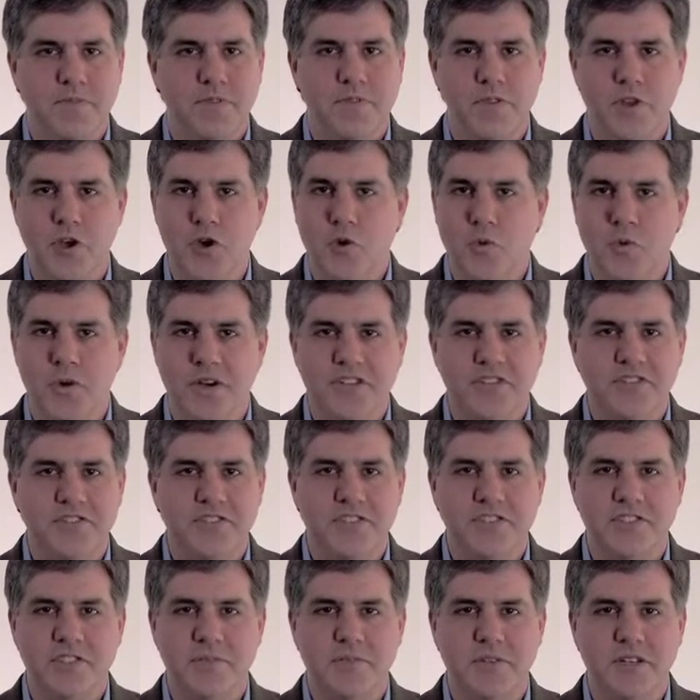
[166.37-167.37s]
No one
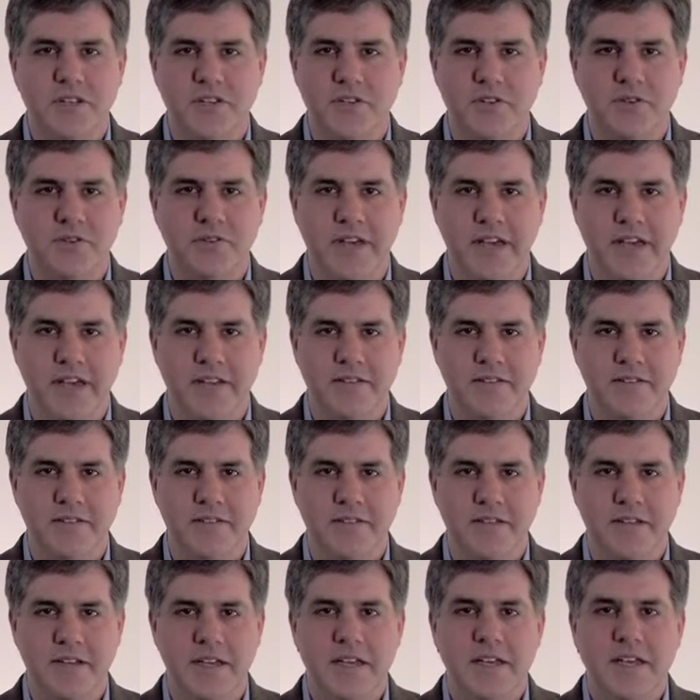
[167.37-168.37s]
system can do that.
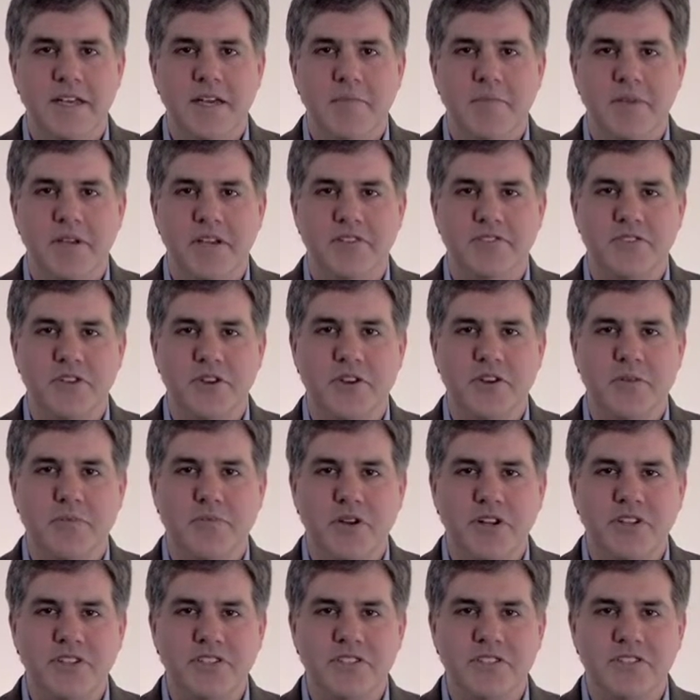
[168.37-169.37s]
Because our
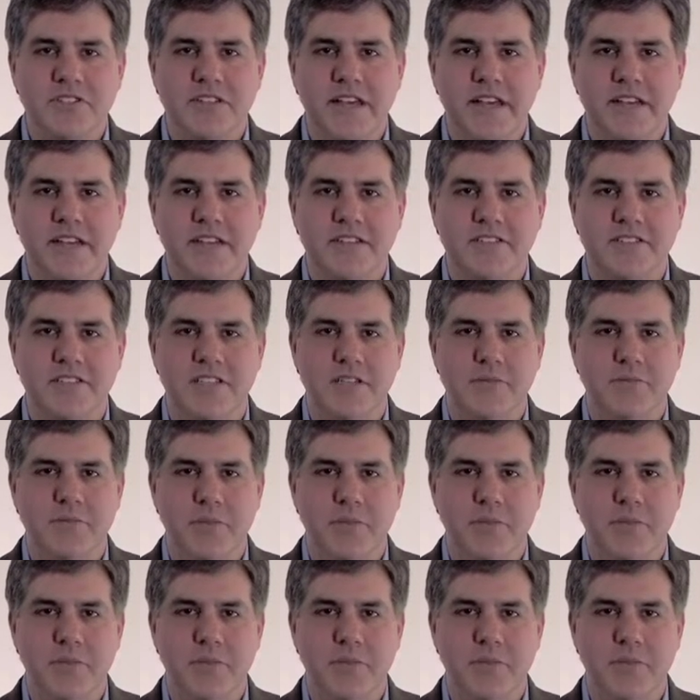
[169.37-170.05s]
compression slot is in the